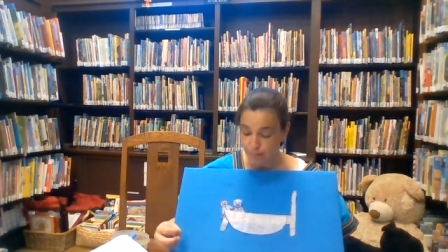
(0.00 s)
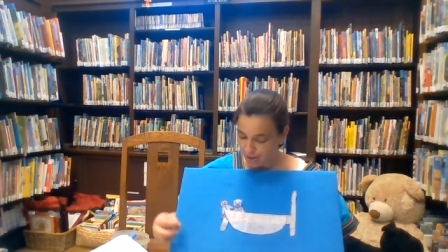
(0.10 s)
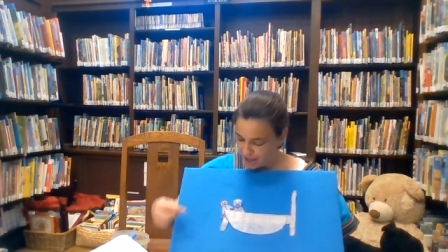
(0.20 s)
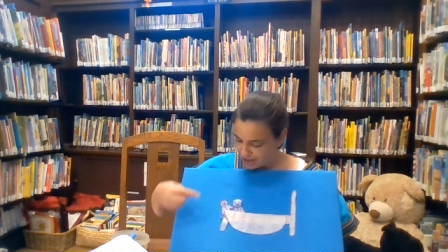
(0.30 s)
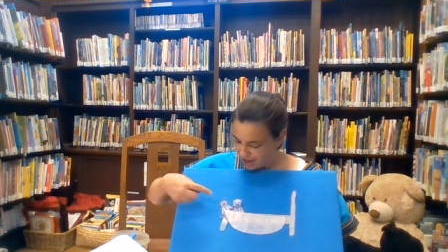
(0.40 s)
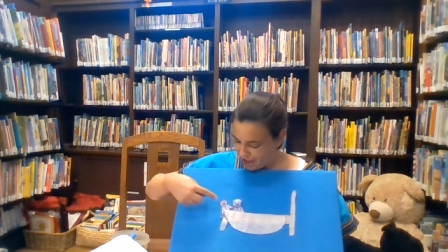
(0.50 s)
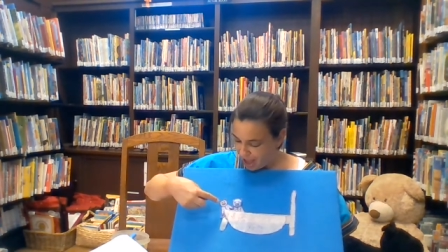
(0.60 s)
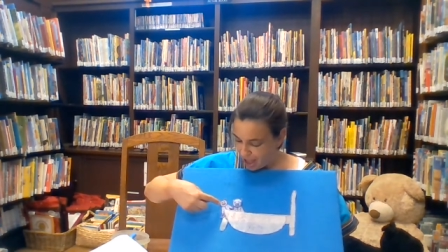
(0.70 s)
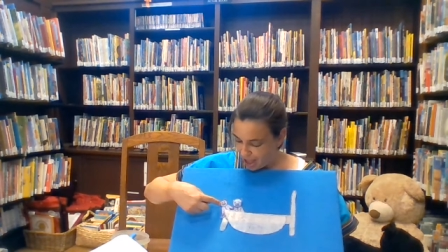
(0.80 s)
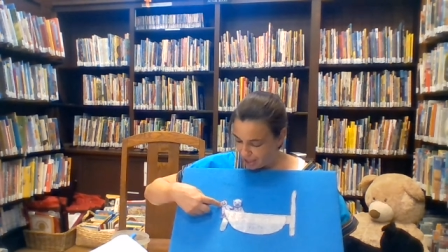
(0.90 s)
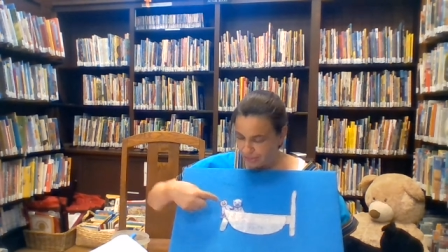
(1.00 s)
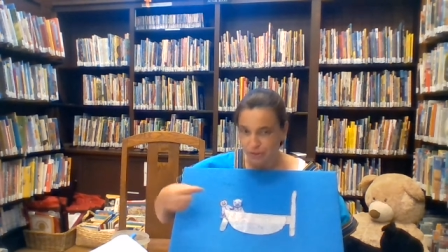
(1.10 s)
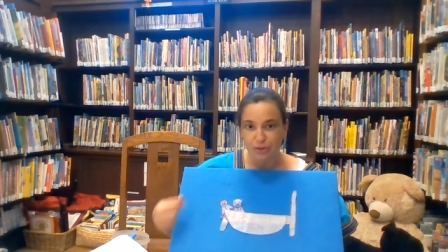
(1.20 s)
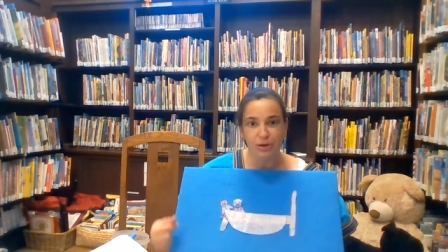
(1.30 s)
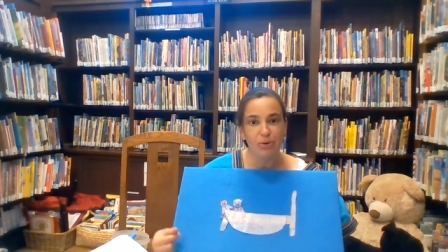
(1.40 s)
bed, and the
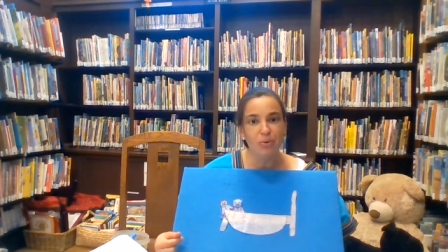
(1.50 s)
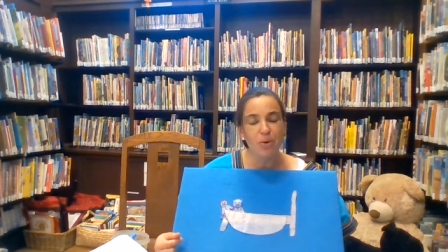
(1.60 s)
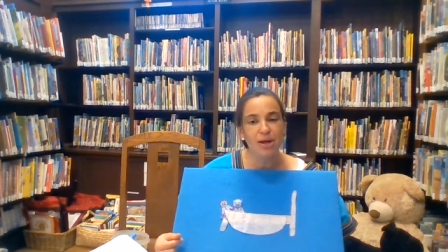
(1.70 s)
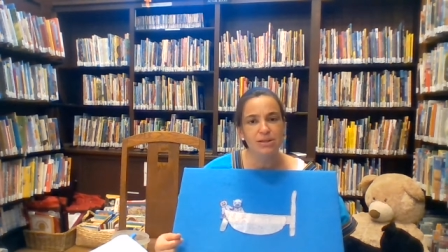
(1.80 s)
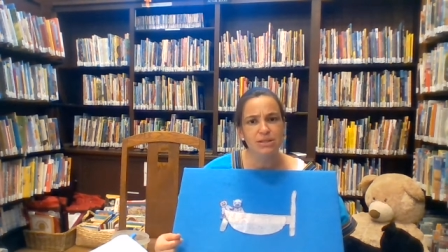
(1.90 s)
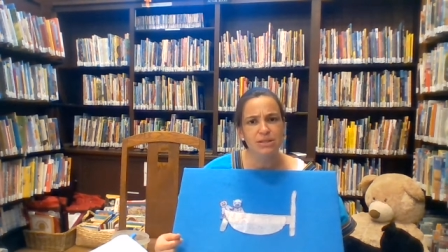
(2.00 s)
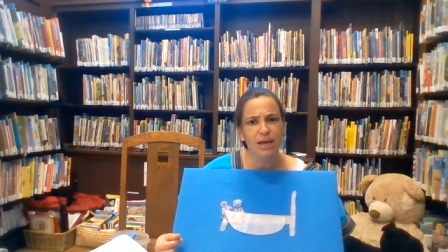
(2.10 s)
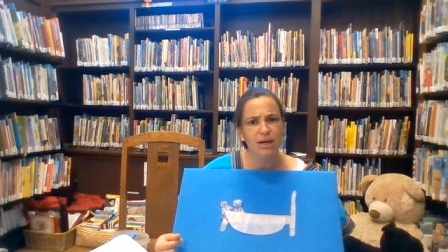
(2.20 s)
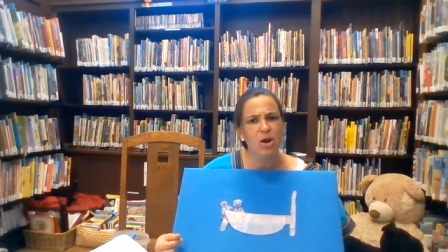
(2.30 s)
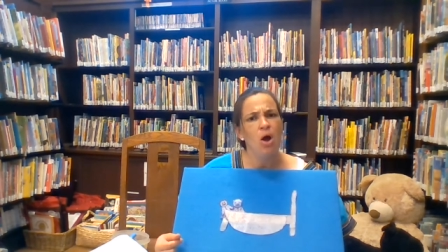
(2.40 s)
little one said,